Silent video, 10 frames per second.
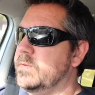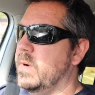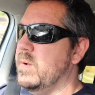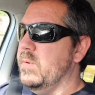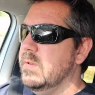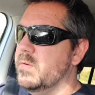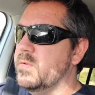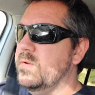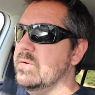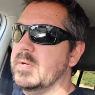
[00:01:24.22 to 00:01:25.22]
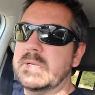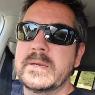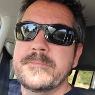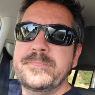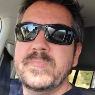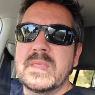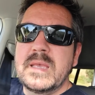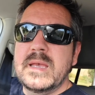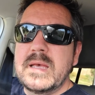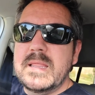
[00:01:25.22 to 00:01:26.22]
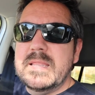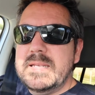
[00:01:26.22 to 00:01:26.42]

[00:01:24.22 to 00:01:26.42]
the way we used to do it.